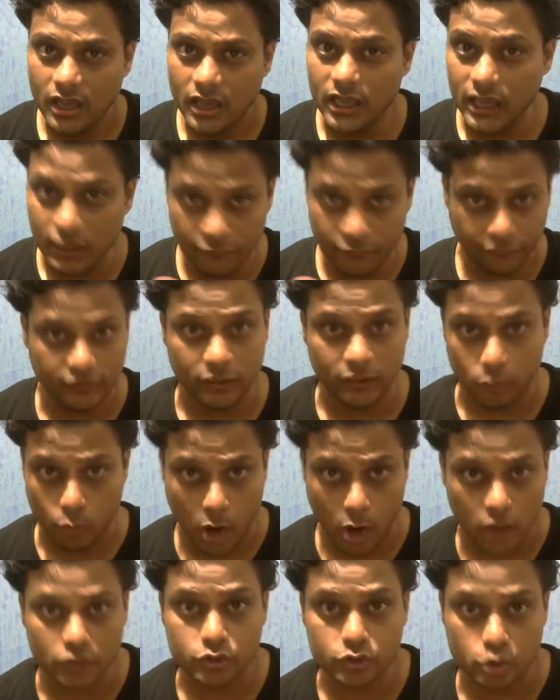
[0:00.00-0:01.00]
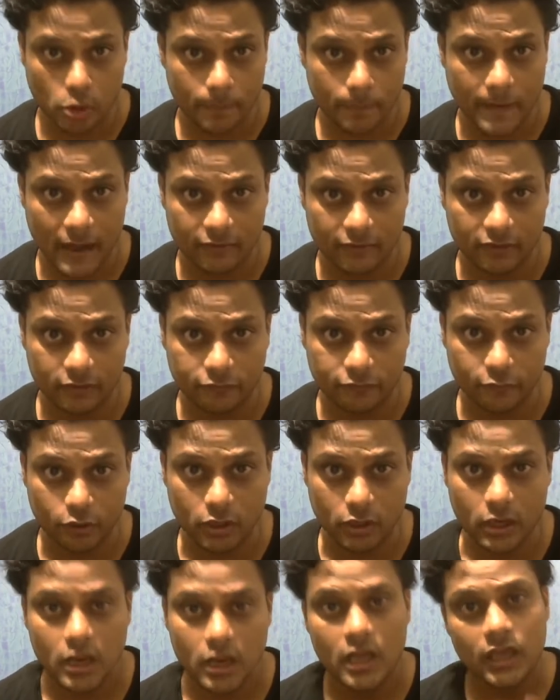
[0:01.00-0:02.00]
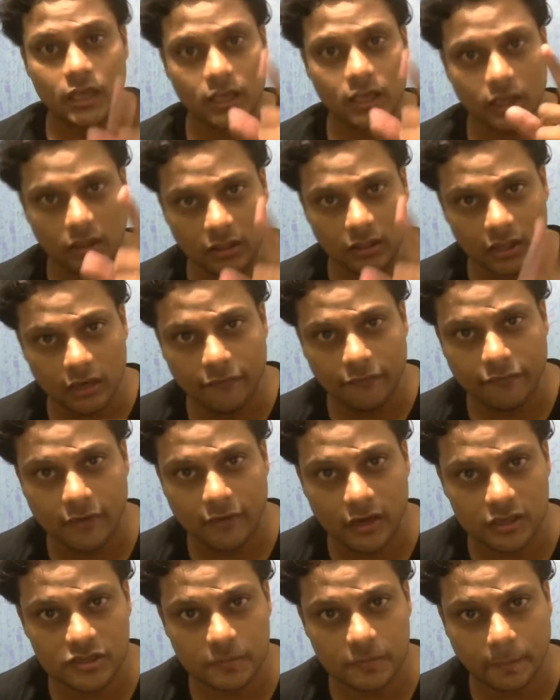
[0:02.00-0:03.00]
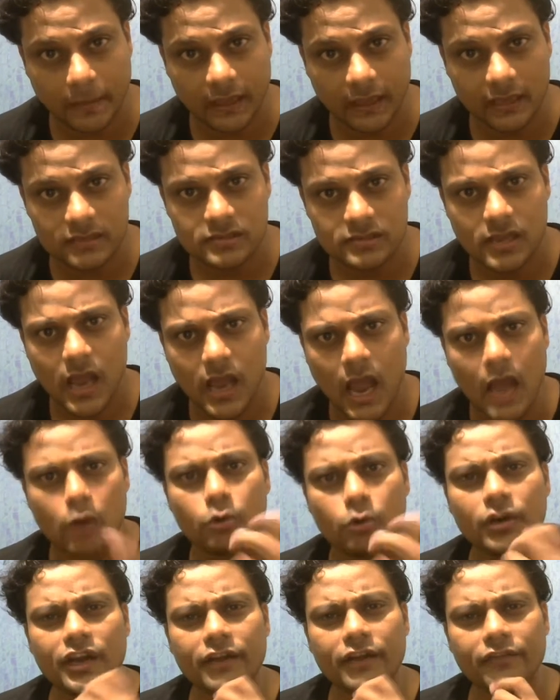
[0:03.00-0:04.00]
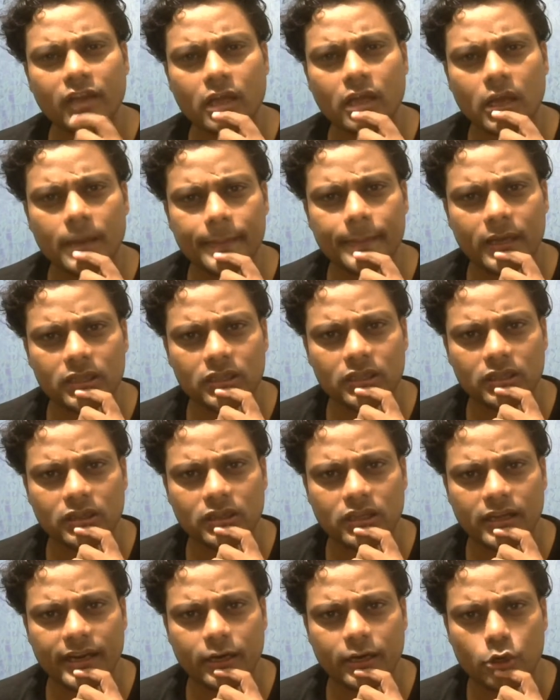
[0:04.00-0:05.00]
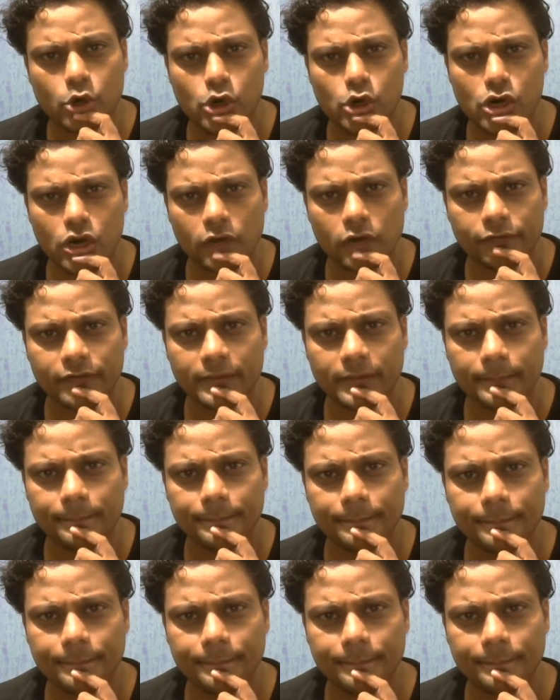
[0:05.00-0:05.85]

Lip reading: If he was so powerful in the first place, how did Vikramaditya get hold of him?